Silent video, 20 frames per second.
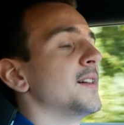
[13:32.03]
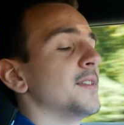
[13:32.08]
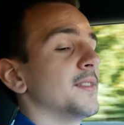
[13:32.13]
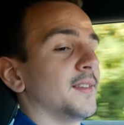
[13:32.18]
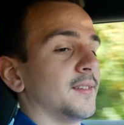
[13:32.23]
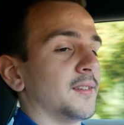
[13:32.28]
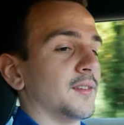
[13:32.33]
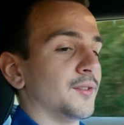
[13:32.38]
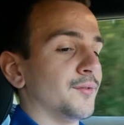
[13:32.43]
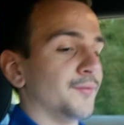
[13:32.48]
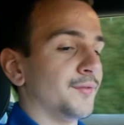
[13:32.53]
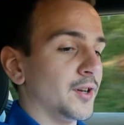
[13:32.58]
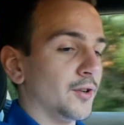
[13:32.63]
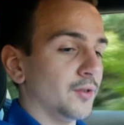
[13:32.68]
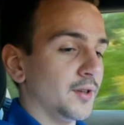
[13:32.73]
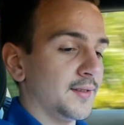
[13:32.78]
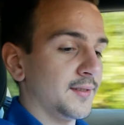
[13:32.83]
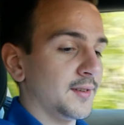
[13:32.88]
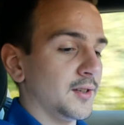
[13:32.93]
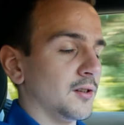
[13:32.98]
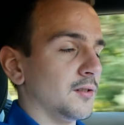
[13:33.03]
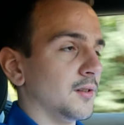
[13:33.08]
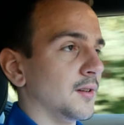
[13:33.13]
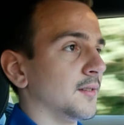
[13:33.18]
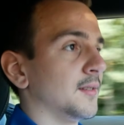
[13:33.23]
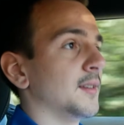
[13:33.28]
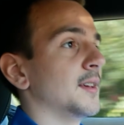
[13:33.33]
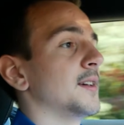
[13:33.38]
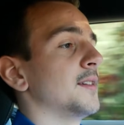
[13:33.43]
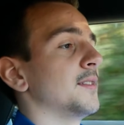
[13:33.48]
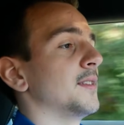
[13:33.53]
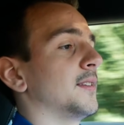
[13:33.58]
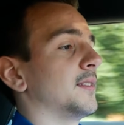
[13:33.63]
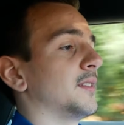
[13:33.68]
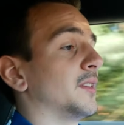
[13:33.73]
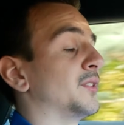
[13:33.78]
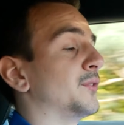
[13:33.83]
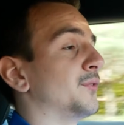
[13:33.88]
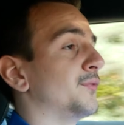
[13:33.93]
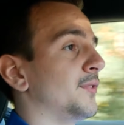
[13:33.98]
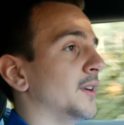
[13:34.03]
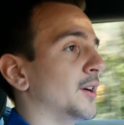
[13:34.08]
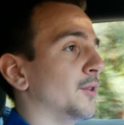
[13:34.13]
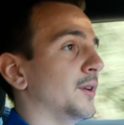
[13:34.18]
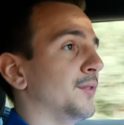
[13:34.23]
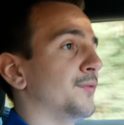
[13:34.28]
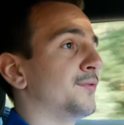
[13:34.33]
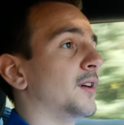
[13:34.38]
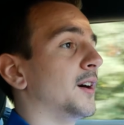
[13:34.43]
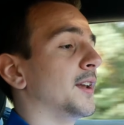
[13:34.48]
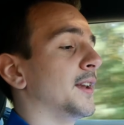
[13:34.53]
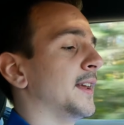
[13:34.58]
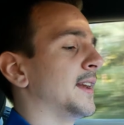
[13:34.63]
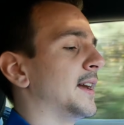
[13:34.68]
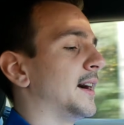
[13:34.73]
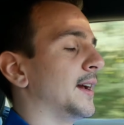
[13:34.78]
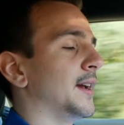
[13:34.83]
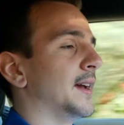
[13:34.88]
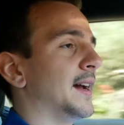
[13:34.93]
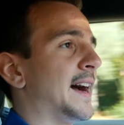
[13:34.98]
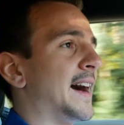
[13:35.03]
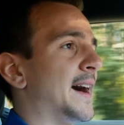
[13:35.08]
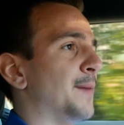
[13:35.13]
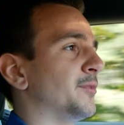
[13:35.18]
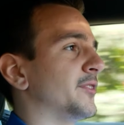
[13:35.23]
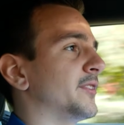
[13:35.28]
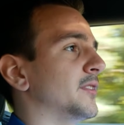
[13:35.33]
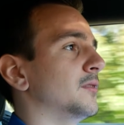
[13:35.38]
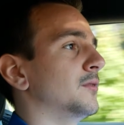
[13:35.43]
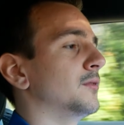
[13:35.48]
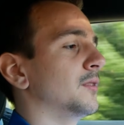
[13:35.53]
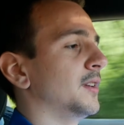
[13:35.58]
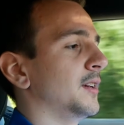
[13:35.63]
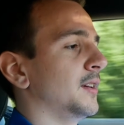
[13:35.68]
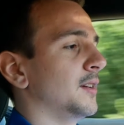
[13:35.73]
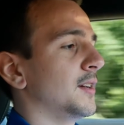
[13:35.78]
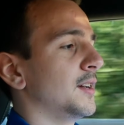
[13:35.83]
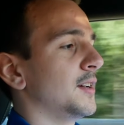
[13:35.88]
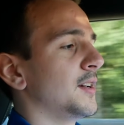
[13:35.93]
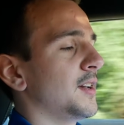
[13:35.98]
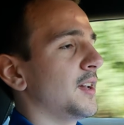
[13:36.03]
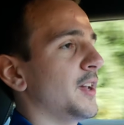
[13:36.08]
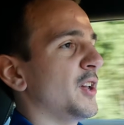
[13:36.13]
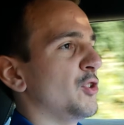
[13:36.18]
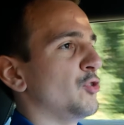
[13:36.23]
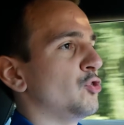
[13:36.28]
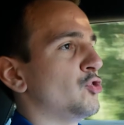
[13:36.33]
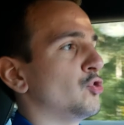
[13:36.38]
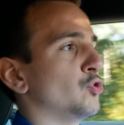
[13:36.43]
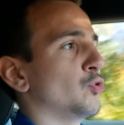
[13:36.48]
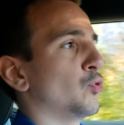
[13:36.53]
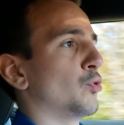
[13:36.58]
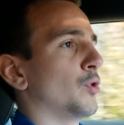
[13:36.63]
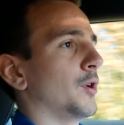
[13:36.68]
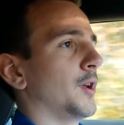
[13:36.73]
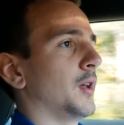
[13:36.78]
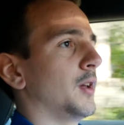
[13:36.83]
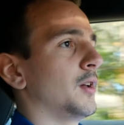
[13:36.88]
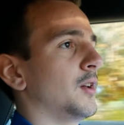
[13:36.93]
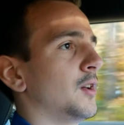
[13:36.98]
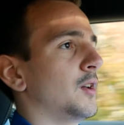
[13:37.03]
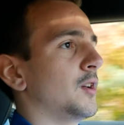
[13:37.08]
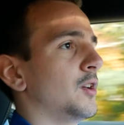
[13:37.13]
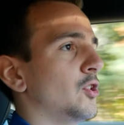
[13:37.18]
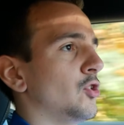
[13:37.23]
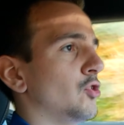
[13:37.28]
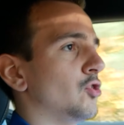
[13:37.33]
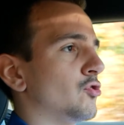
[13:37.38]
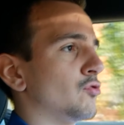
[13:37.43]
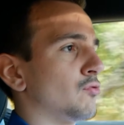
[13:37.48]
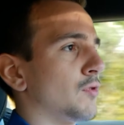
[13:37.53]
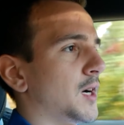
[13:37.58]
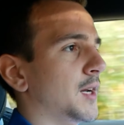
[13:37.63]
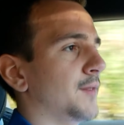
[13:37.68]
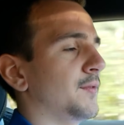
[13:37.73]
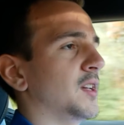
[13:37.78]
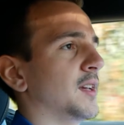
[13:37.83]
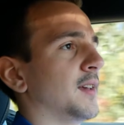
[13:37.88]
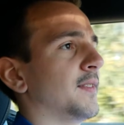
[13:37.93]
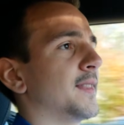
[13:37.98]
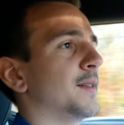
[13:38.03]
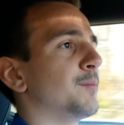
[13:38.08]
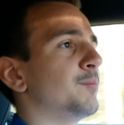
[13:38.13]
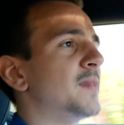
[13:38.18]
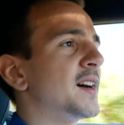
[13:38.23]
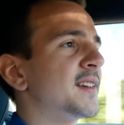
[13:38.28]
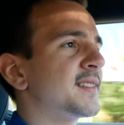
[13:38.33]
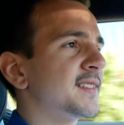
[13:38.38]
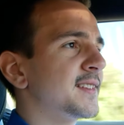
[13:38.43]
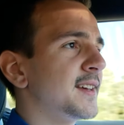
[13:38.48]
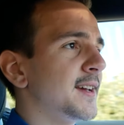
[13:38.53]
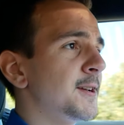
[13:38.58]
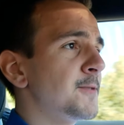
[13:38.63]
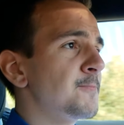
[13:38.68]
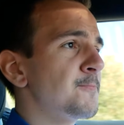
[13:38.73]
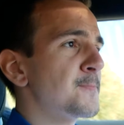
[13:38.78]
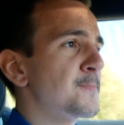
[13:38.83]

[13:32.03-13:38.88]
This is very serious. This is very fun, and I absolutely enjoy driving it. The Mustang,